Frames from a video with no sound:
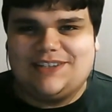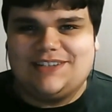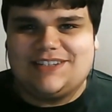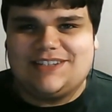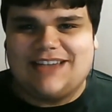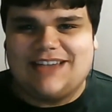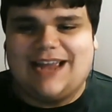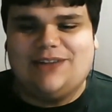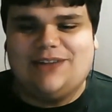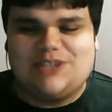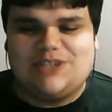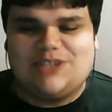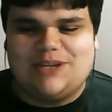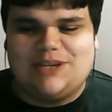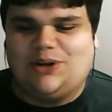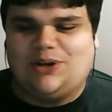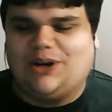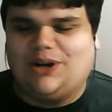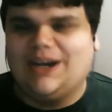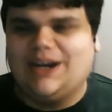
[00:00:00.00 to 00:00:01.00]
Sounds
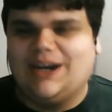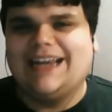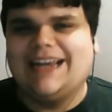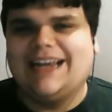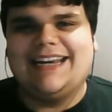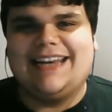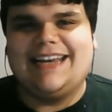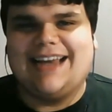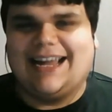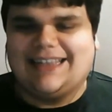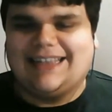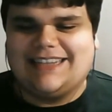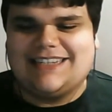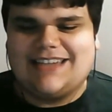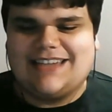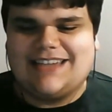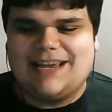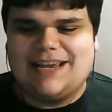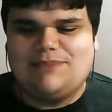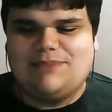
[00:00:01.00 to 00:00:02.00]
similar, not the
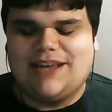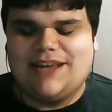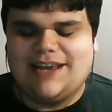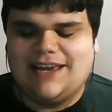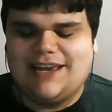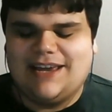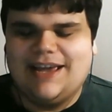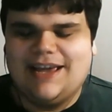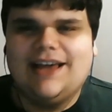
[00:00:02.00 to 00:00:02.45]
same thing.